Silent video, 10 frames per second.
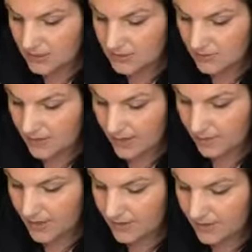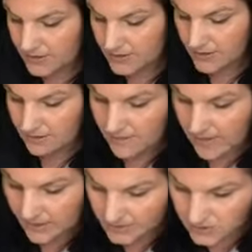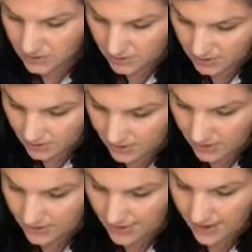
So that way there's a good match on